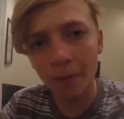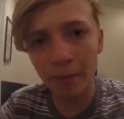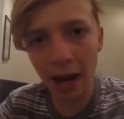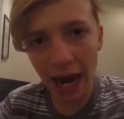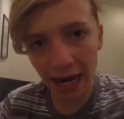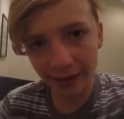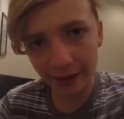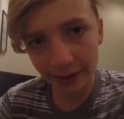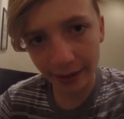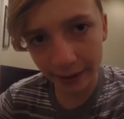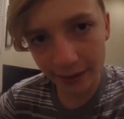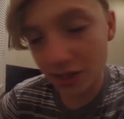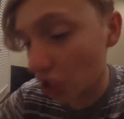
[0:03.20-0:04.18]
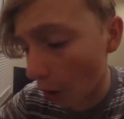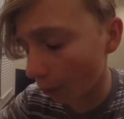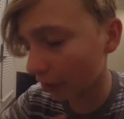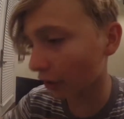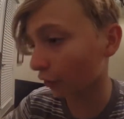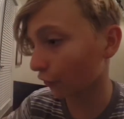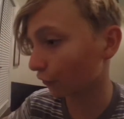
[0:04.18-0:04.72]
back to
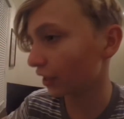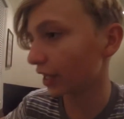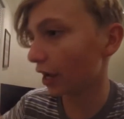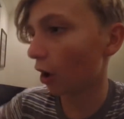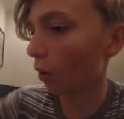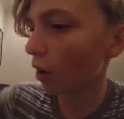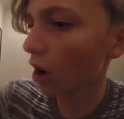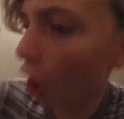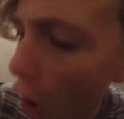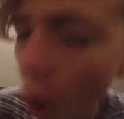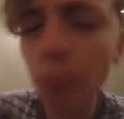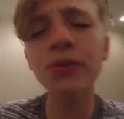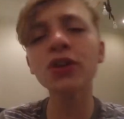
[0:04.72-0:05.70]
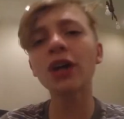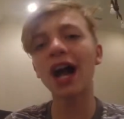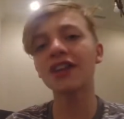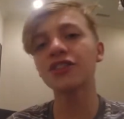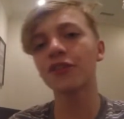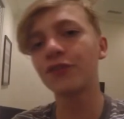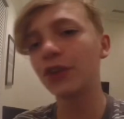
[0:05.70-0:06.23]
another video. Hope you guys
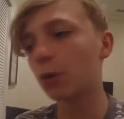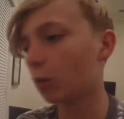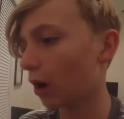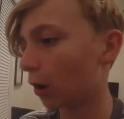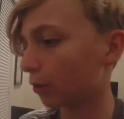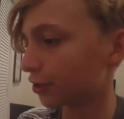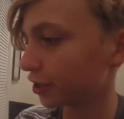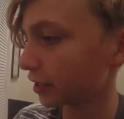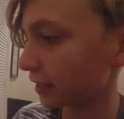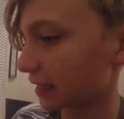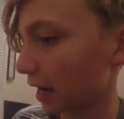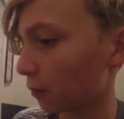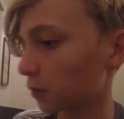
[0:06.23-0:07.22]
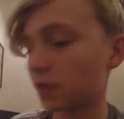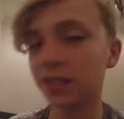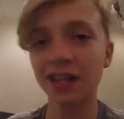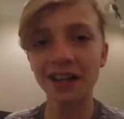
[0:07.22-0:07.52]
are feeling. Whoa, jeez, that was